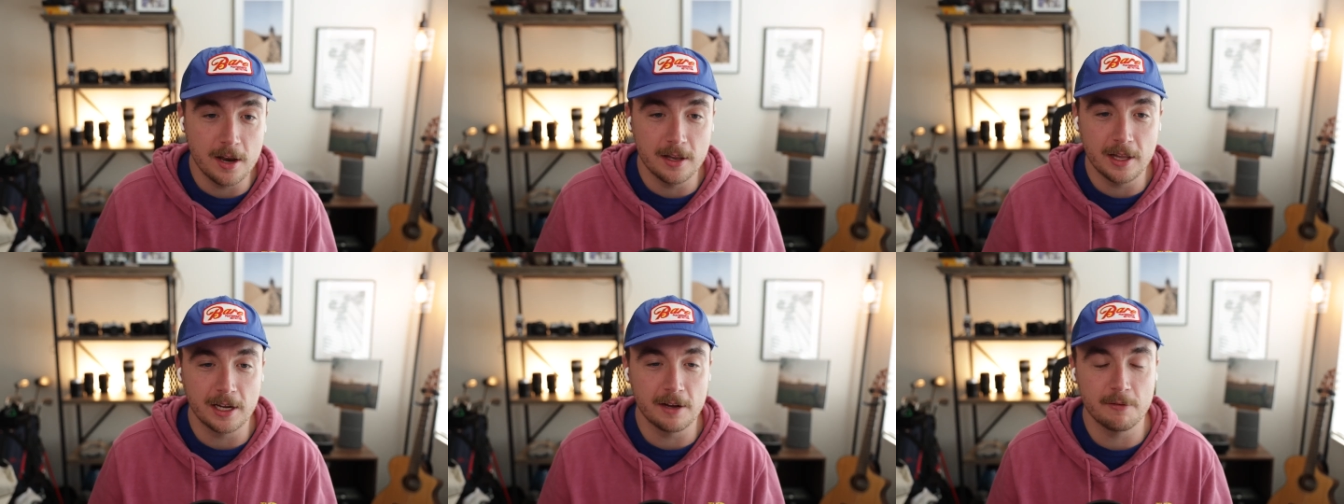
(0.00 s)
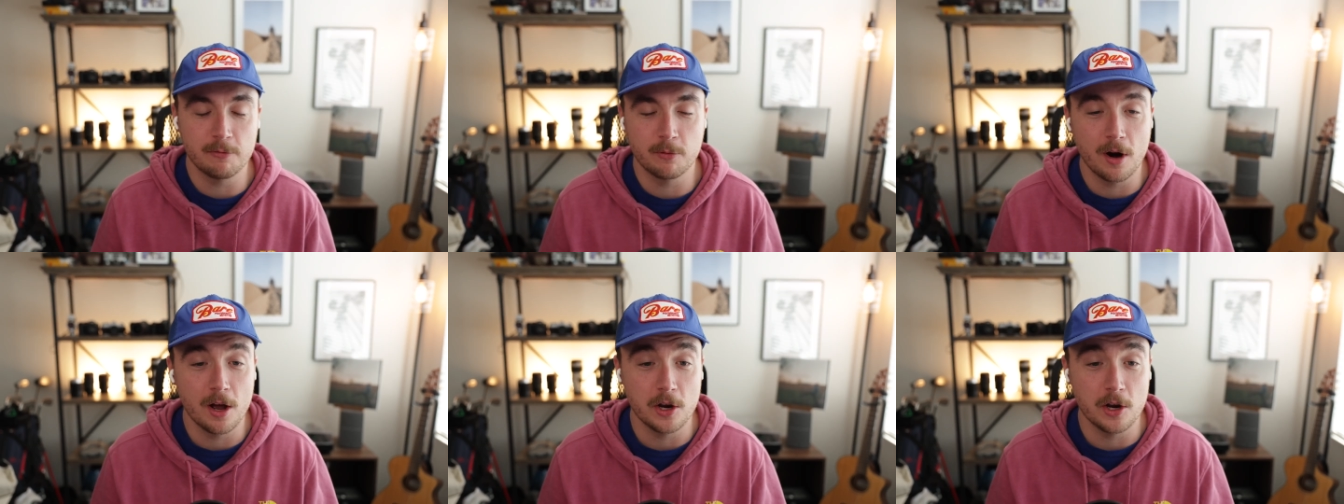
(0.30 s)
Like if
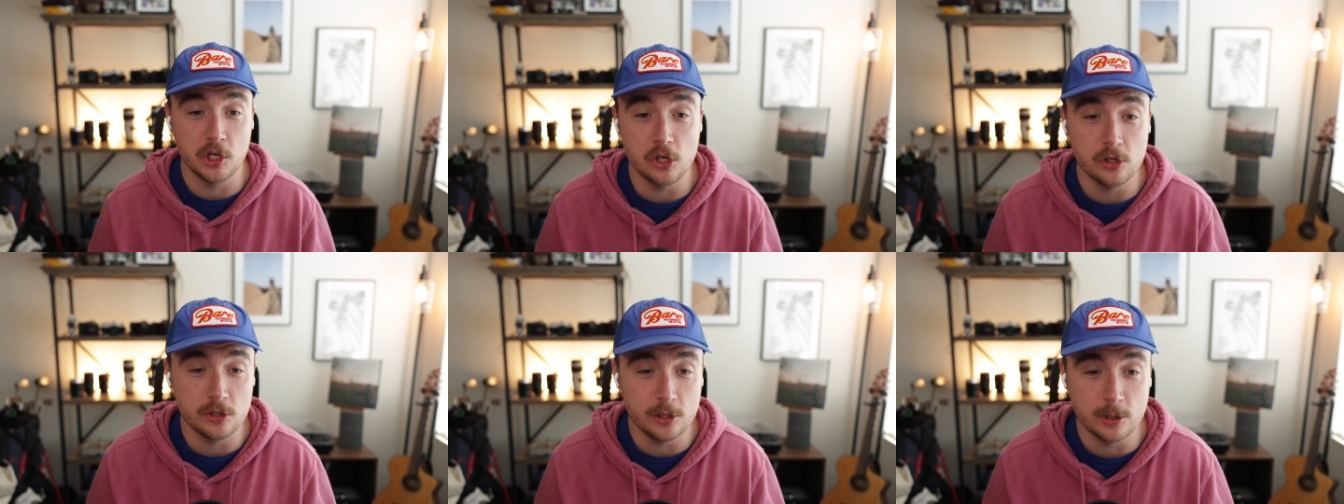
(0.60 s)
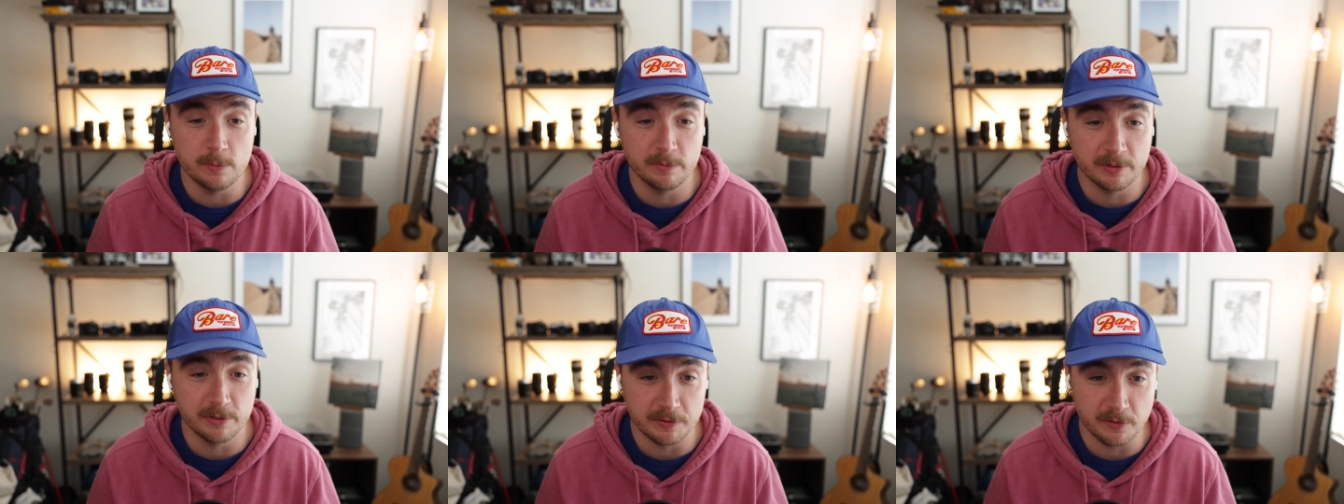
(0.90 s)
we're on
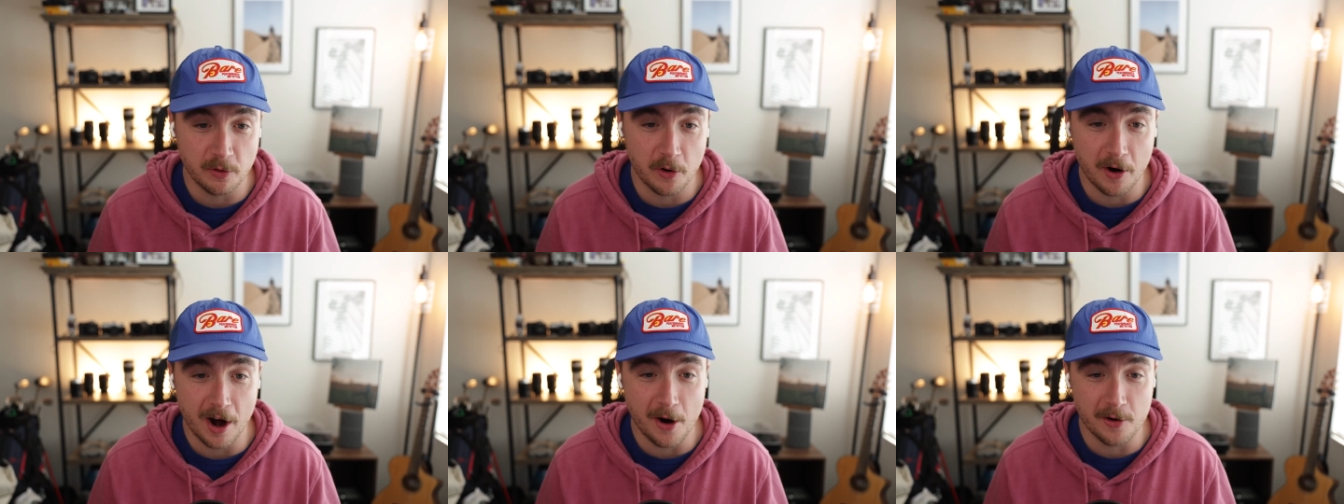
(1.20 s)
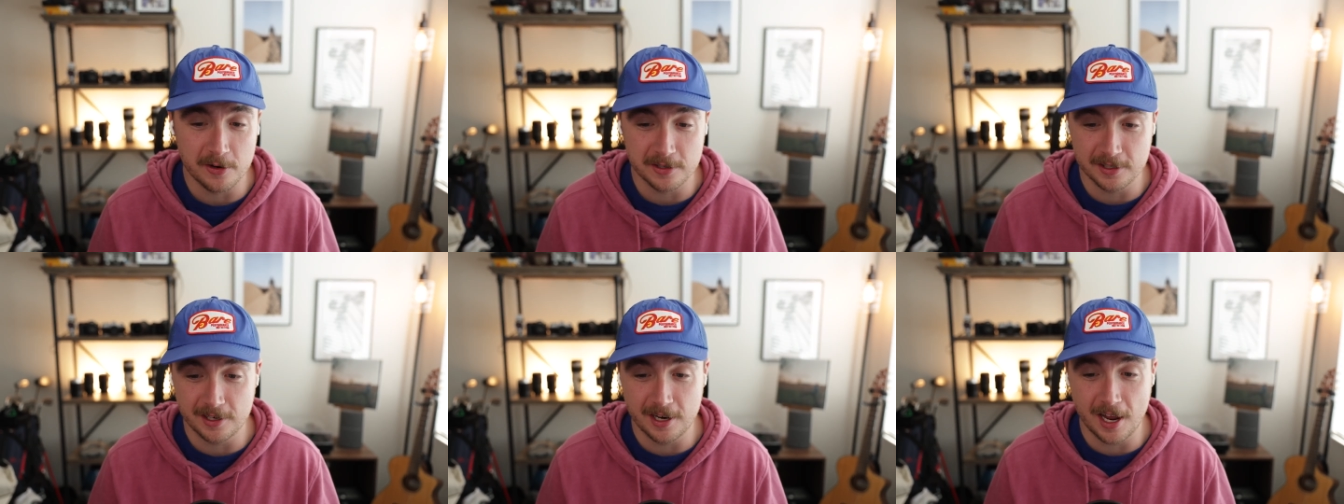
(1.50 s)
YouTube for four
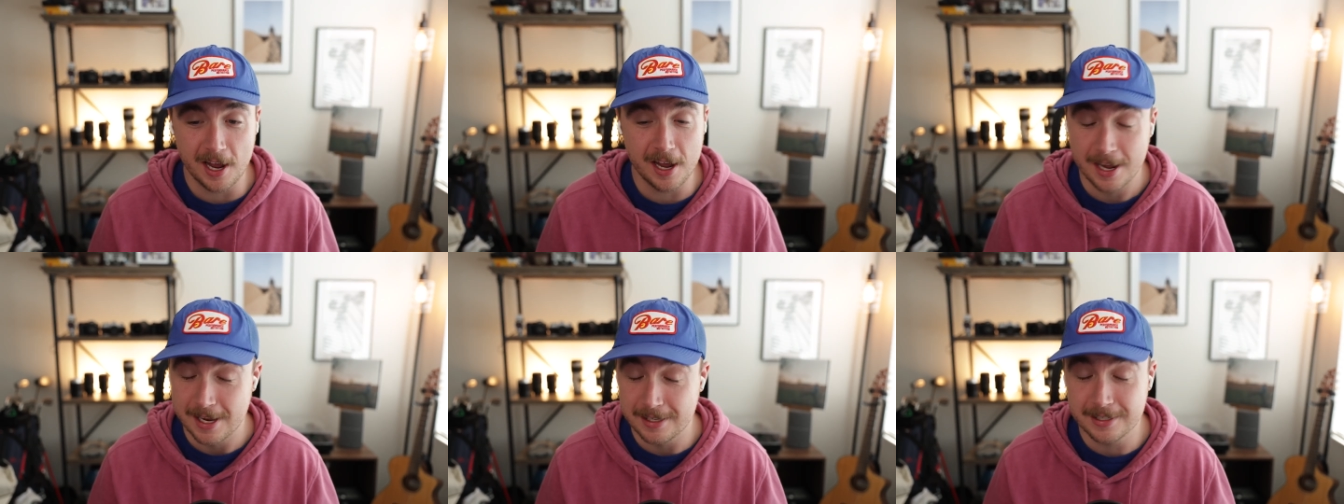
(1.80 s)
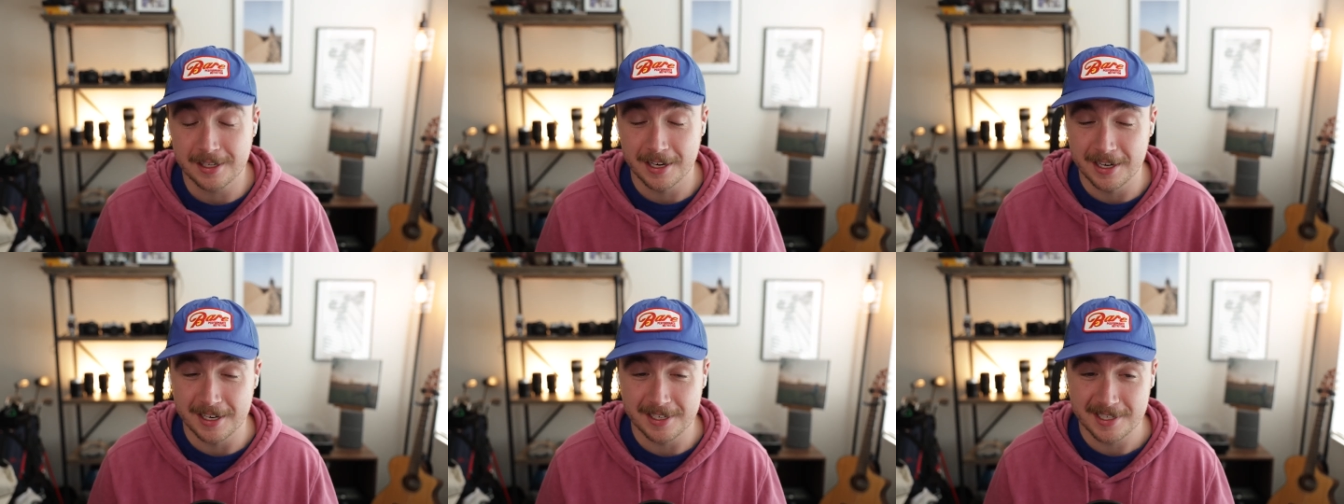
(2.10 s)
hours a day, it's
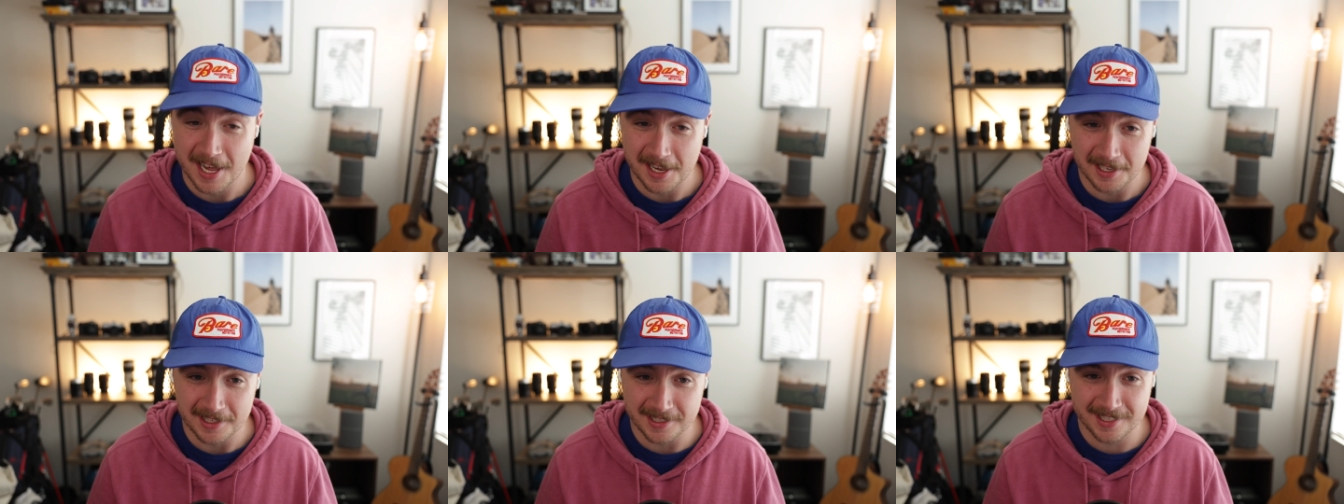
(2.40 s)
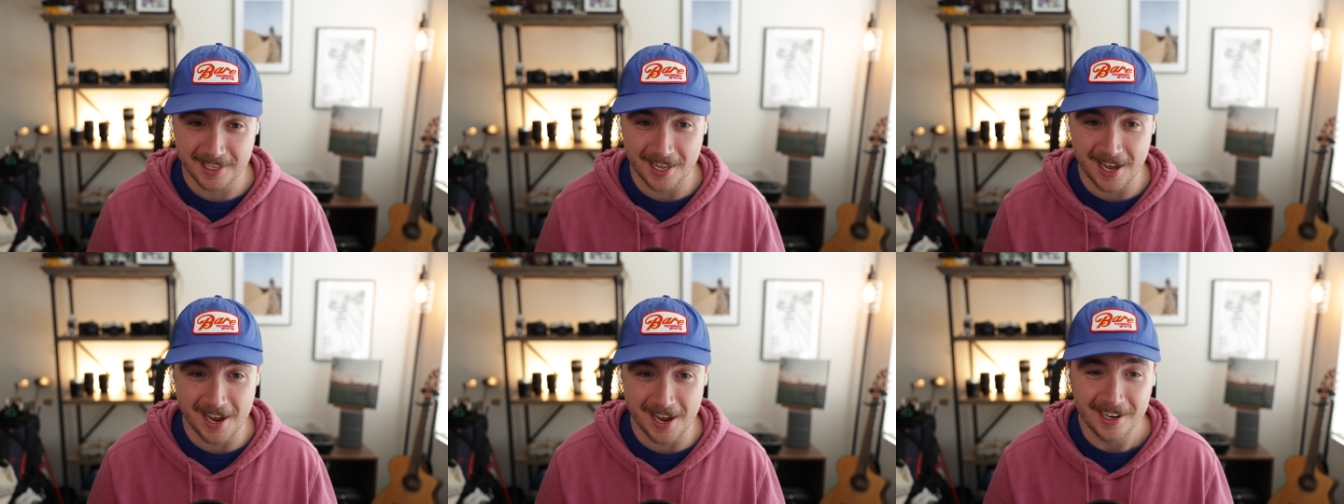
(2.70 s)
going to tell us
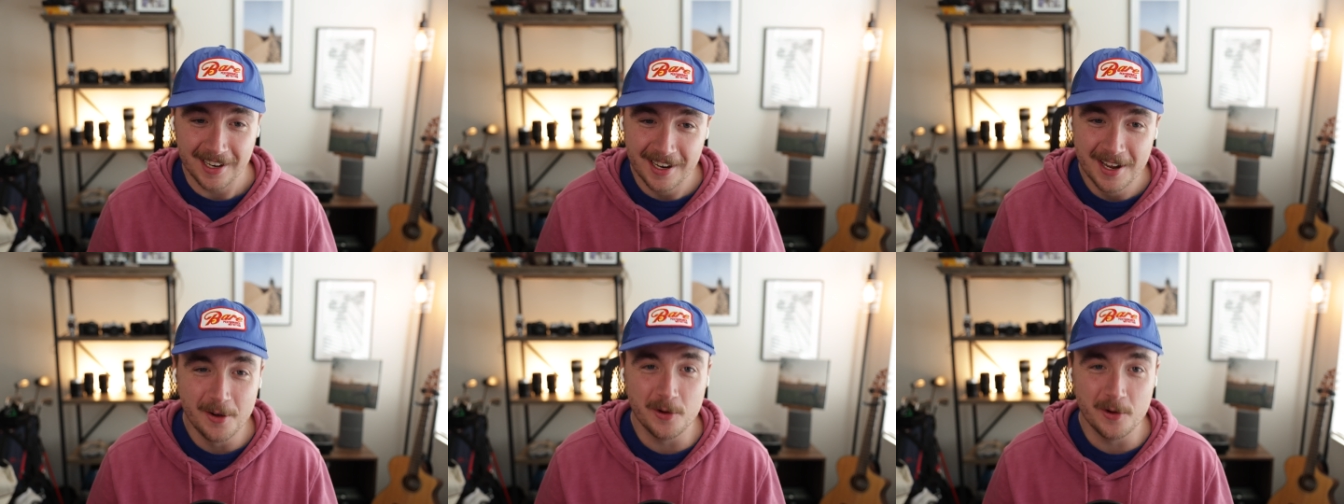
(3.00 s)
that,